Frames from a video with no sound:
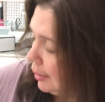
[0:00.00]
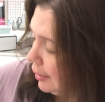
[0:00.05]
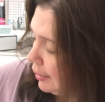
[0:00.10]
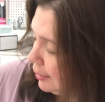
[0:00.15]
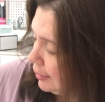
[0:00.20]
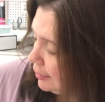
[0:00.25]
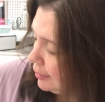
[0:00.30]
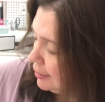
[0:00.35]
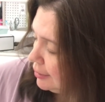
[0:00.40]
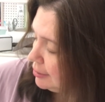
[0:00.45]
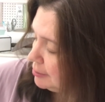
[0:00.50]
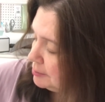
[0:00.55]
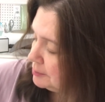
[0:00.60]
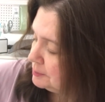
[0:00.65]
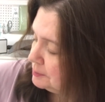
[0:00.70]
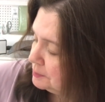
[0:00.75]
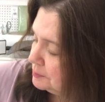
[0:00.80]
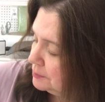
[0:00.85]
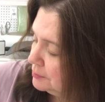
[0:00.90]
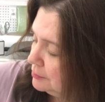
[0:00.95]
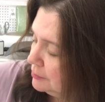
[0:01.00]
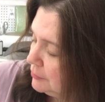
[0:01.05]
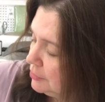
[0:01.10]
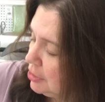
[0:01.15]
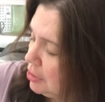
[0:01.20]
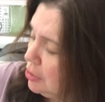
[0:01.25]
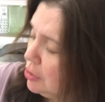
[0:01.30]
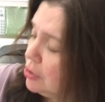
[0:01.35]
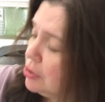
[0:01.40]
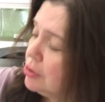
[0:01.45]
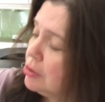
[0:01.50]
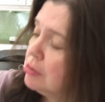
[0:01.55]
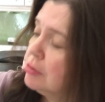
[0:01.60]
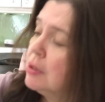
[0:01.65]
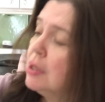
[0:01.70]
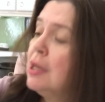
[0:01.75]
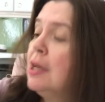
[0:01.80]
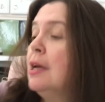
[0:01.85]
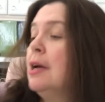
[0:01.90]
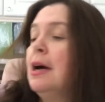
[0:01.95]
Um, oh!
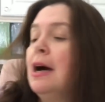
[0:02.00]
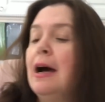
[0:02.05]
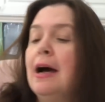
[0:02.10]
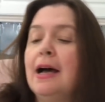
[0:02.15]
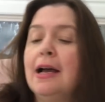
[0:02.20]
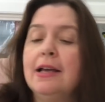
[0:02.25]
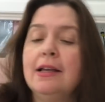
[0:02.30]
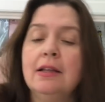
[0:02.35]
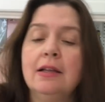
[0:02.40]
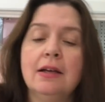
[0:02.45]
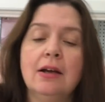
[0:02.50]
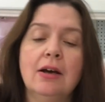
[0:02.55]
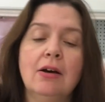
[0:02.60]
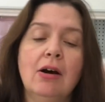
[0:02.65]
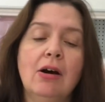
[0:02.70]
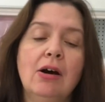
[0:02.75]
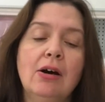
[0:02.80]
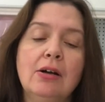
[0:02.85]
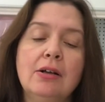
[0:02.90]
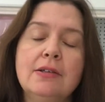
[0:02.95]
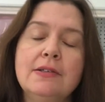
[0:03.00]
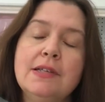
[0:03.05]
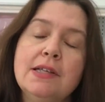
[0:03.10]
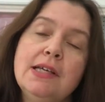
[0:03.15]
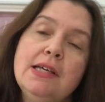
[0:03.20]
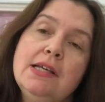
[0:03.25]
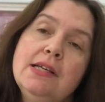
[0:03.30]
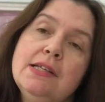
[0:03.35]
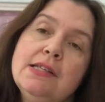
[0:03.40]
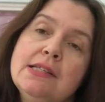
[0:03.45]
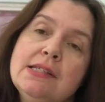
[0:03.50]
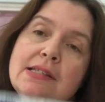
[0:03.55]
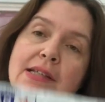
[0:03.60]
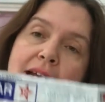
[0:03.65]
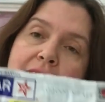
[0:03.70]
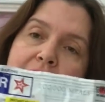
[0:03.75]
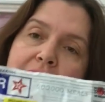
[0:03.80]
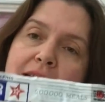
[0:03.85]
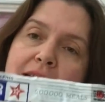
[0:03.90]
I hauled these, I